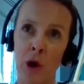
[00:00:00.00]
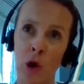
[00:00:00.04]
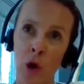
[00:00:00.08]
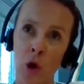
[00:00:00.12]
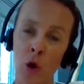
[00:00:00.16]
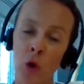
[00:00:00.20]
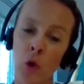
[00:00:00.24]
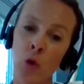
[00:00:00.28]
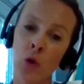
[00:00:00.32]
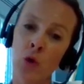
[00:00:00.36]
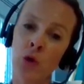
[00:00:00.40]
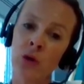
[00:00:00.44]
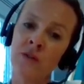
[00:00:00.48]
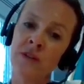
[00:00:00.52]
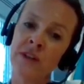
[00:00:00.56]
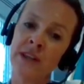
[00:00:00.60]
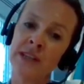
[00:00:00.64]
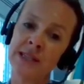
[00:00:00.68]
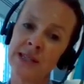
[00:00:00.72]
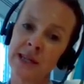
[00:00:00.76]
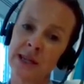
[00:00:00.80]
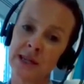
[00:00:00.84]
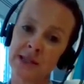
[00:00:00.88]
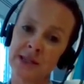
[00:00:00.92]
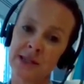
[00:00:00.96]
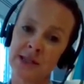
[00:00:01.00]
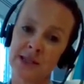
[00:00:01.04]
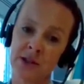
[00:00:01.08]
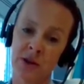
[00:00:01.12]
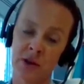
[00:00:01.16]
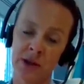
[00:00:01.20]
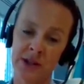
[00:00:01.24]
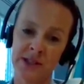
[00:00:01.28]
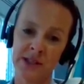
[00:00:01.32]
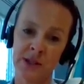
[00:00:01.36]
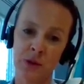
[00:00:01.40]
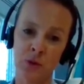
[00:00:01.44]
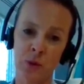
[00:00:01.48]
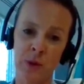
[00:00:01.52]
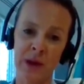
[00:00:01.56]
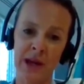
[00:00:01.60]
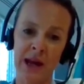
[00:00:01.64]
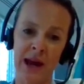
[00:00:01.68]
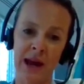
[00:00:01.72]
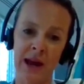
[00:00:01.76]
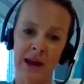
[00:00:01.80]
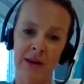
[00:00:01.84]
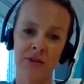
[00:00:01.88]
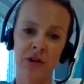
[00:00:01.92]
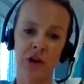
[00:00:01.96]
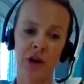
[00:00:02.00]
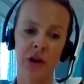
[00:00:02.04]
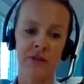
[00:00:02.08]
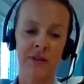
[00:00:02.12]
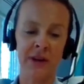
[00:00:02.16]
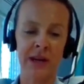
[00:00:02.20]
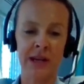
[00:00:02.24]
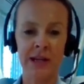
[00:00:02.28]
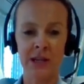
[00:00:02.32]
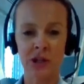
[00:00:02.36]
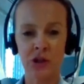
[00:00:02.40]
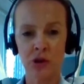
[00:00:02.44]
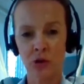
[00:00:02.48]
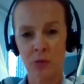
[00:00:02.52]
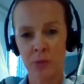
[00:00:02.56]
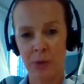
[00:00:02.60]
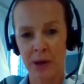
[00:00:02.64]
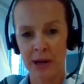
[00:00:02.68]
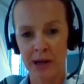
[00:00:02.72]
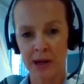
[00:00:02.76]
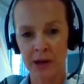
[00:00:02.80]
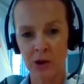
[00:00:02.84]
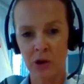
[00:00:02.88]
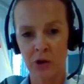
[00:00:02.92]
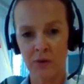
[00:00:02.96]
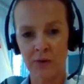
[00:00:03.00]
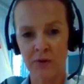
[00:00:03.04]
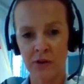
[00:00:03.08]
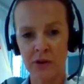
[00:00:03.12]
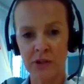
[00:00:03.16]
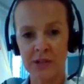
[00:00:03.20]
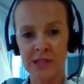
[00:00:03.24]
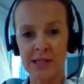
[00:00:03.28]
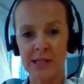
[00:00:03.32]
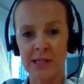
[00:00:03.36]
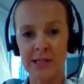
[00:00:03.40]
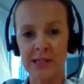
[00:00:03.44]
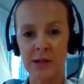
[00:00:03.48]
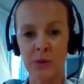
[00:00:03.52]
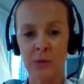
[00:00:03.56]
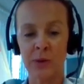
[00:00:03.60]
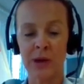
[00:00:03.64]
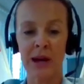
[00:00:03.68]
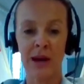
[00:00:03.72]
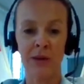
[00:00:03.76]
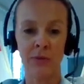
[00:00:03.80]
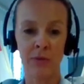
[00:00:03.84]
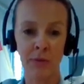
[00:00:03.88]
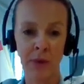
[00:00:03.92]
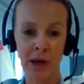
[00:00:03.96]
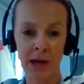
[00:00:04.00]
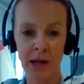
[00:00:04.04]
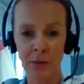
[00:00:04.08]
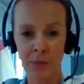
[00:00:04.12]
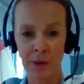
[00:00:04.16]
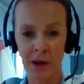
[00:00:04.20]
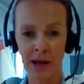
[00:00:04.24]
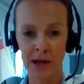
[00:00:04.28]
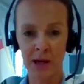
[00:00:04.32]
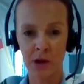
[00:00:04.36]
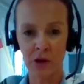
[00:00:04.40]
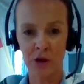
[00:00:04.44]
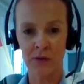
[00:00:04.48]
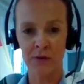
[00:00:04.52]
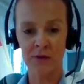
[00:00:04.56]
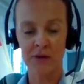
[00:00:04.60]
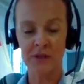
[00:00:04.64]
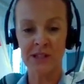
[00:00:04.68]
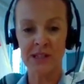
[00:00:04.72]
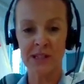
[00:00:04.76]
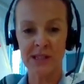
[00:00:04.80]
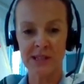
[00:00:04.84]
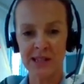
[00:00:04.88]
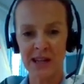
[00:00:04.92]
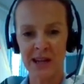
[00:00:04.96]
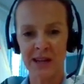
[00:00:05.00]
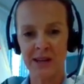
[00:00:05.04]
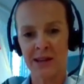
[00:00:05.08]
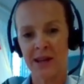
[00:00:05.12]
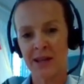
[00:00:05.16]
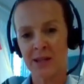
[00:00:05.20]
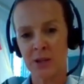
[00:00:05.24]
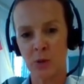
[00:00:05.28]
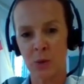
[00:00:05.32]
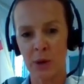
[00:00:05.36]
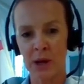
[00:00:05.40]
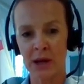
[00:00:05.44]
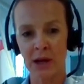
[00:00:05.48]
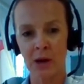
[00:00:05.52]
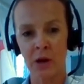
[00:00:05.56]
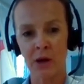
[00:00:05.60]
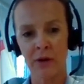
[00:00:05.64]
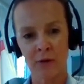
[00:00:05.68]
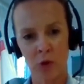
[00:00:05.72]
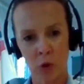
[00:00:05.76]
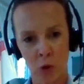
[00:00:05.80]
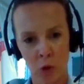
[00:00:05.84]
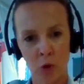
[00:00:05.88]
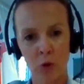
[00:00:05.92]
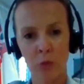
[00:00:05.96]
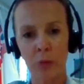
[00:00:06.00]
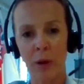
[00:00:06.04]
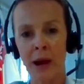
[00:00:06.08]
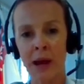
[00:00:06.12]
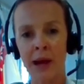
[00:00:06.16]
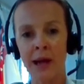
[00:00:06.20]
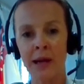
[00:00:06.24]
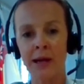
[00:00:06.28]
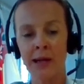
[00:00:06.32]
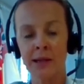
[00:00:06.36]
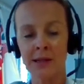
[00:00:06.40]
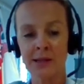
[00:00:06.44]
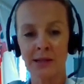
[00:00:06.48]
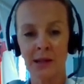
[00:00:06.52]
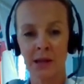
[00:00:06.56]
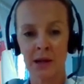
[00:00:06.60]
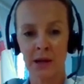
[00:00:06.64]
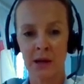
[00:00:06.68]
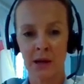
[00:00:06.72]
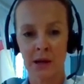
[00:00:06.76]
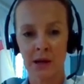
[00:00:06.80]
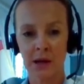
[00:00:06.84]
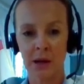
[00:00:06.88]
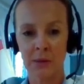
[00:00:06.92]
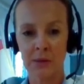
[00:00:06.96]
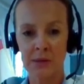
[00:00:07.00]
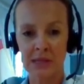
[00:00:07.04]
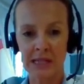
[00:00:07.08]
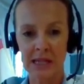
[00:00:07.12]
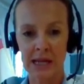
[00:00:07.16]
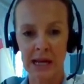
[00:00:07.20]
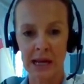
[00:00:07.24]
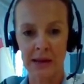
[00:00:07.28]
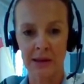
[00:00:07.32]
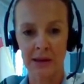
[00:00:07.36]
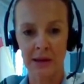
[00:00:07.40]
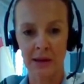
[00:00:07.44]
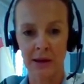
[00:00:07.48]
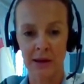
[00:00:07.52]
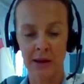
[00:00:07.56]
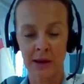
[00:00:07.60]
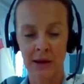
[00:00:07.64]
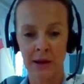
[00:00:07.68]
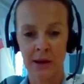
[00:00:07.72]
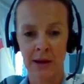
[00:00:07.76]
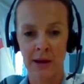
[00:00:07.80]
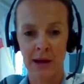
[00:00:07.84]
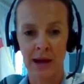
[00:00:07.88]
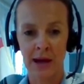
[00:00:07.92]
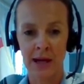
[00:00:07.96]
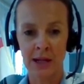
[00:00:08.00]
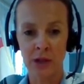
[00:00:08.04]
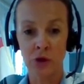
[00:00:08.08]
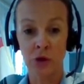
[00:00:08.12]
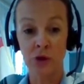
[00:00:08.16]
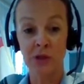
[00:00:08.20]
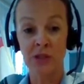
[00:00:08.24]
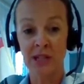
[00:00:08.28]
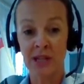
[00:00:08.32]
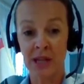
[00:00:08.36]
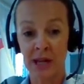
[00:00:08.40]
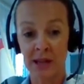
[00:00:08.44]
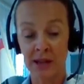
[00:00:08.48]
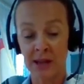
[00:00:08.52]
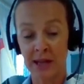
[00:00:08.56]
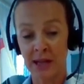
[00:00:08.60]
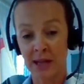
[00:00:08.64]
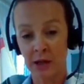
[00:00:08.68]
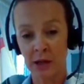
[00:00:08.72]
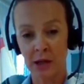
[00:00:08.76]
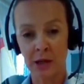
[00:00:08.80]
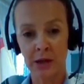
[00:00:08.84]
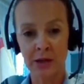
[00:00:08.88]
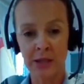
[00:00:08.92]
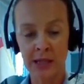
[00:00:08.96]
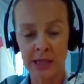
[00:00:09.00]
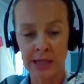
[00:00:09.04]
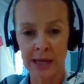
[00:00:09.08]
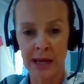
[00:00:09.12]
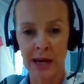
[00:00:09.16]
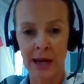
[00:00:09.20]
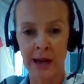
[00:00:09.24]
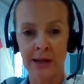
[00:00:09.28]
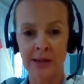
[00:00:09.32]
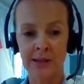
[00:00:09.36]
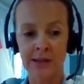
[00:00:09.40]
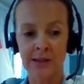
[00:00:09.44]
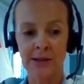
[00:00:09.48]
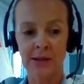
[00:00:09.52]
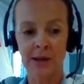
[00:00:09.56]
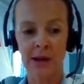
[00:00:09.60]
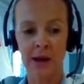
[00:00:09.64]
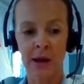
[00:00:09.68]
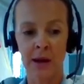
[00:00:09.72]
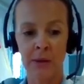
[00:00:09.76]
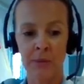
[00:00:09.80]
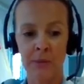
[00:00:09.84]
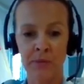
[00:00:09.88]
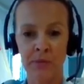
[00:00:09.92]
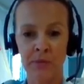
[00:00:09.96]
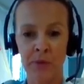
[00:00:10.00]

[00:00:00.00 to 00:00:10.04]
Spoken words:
But all of these exercises, we have kind of initial planning conferences and we have main planning conferences, and that's where kind of all players come together and join together, including NATS,